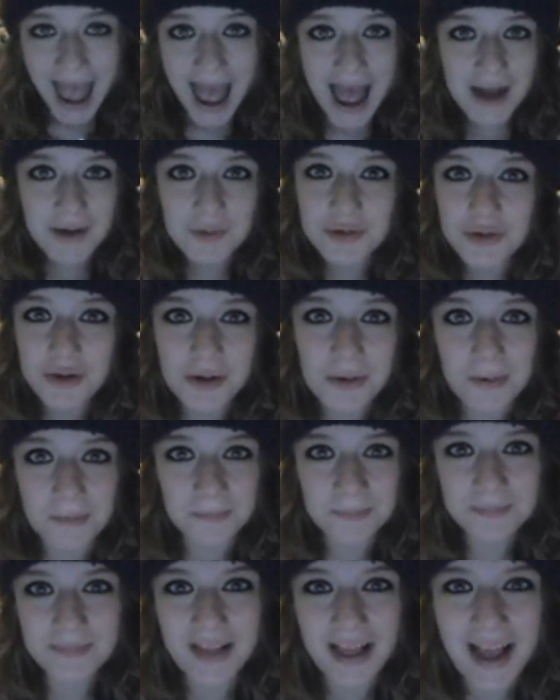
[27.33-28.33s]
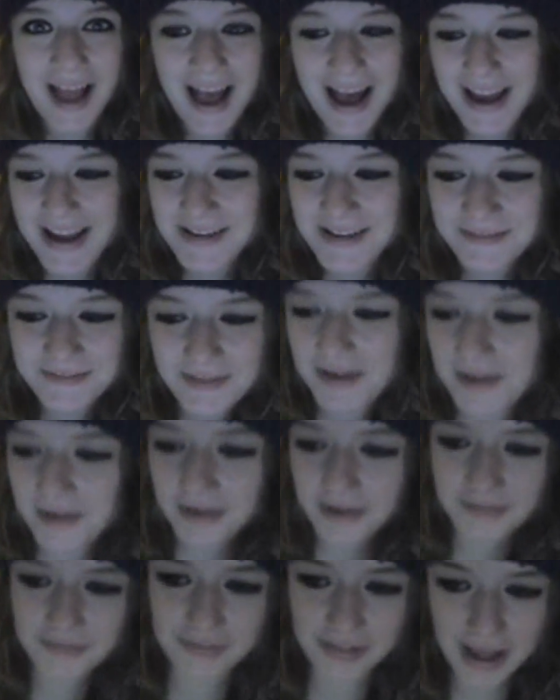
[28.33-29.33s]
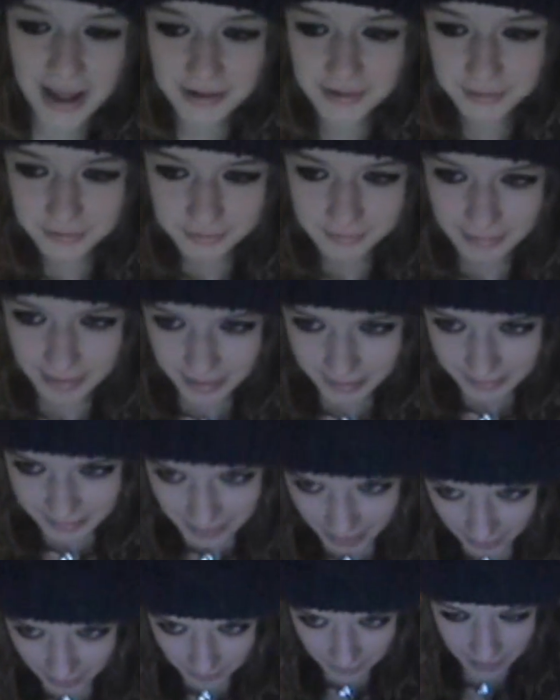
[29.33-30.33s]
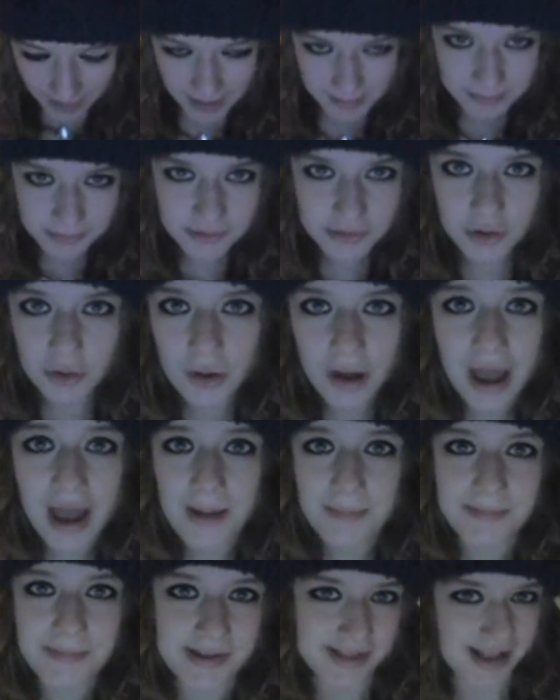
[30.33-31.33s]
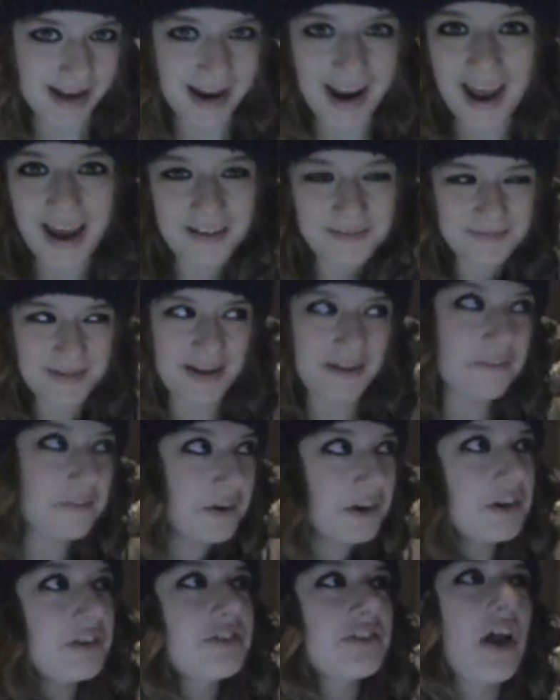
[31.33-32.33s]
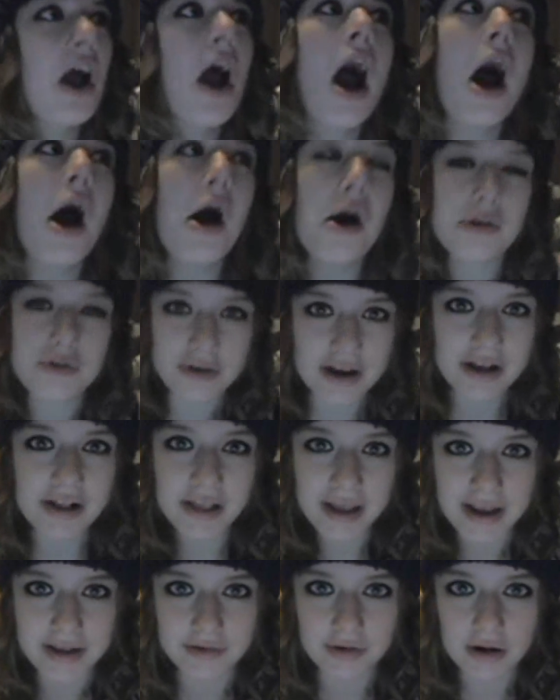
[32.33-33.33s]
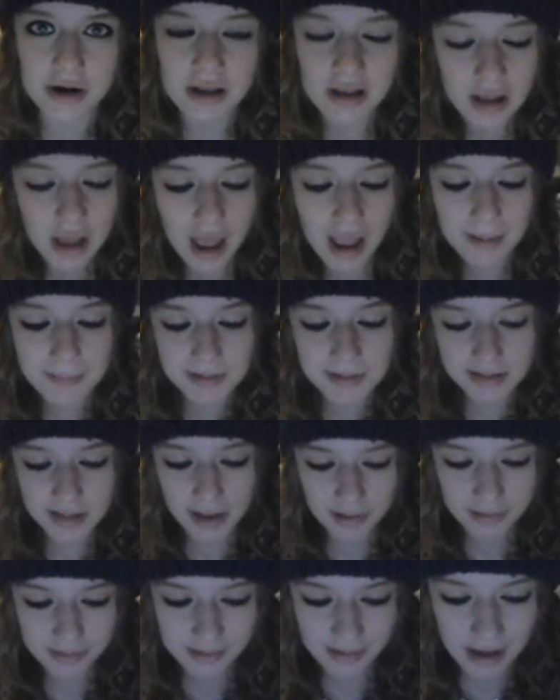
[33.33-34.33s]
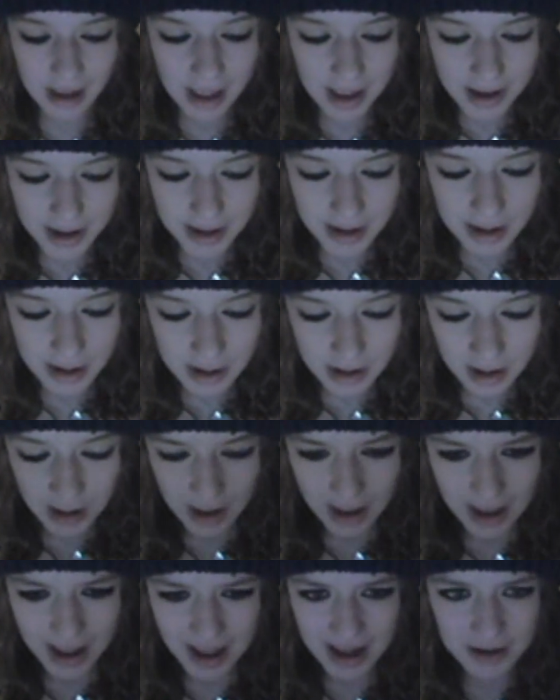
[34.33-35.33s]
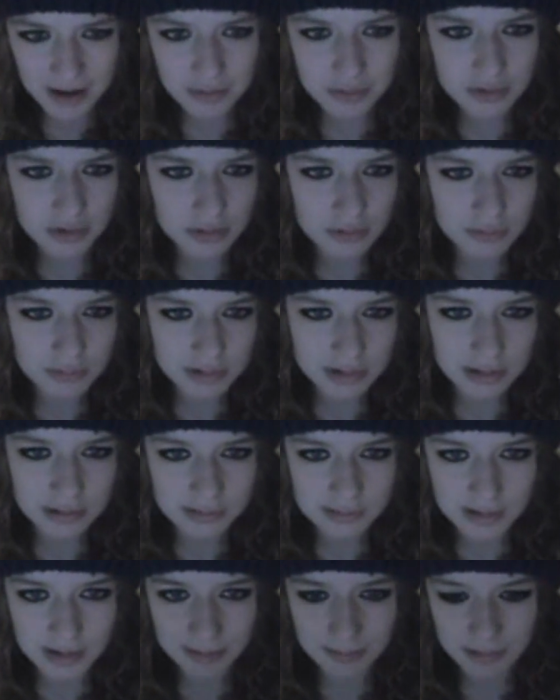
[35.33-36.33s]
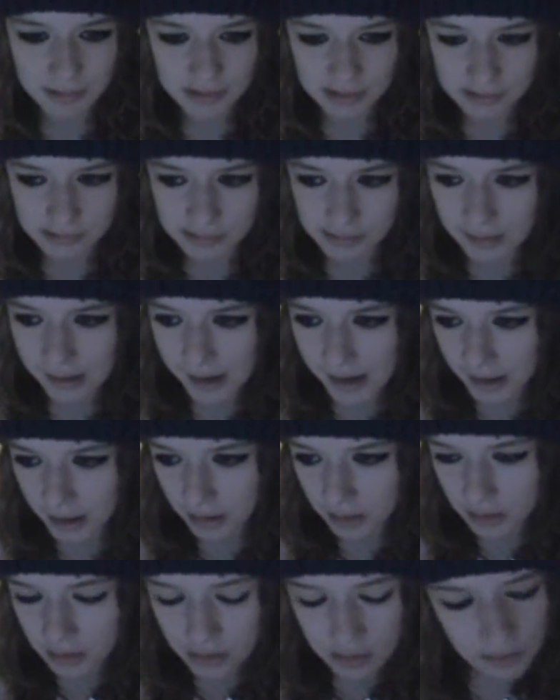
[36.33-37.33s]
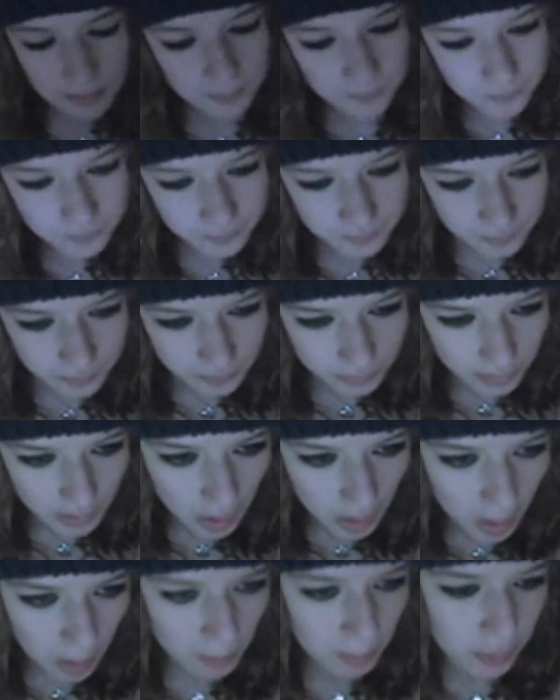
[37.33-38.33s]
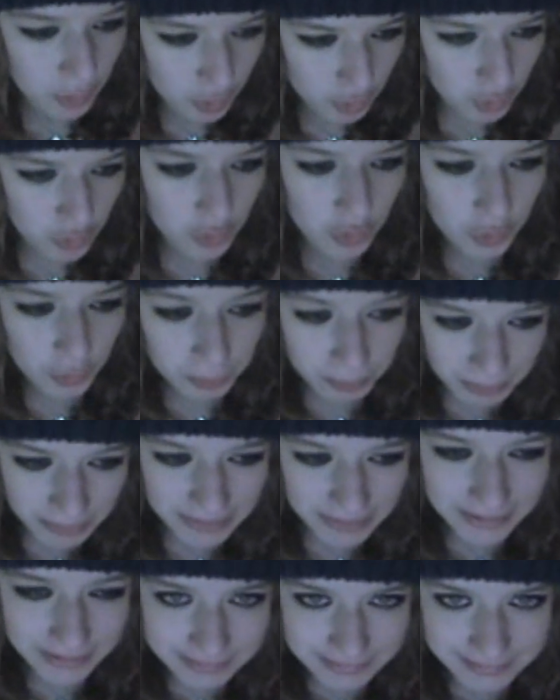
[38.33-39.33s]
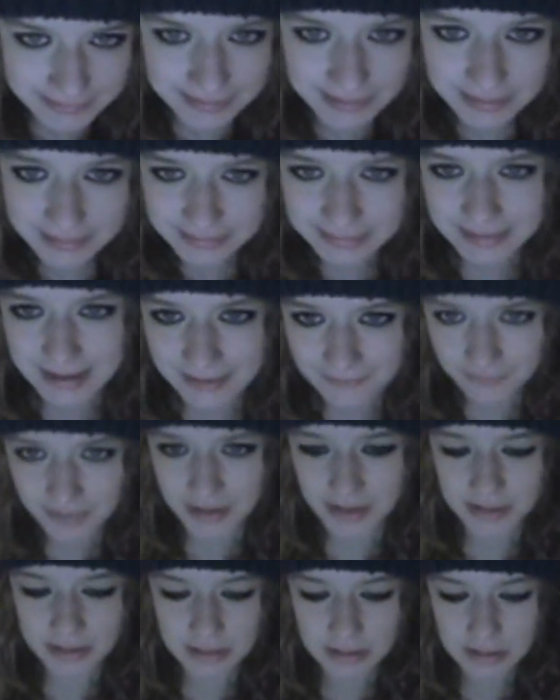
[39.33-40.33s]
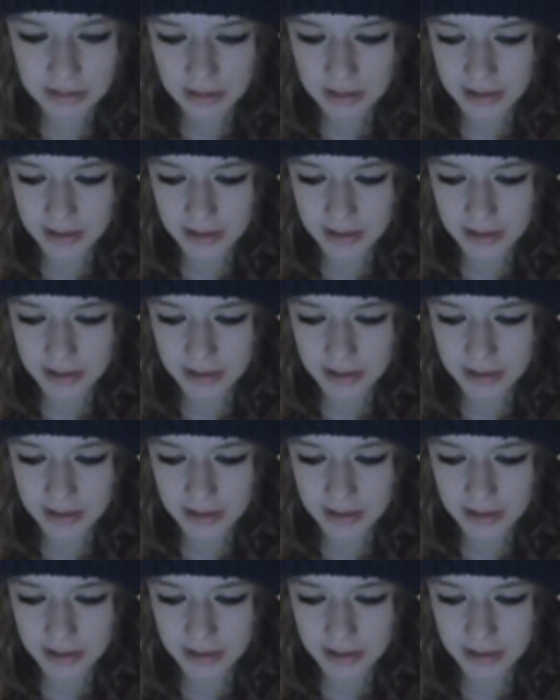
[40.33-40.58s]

I don't know. I am very flattered right now. I'm so happy that I have my first real hater. I mean, that guy, I don't know what his name is. It's like Poop67.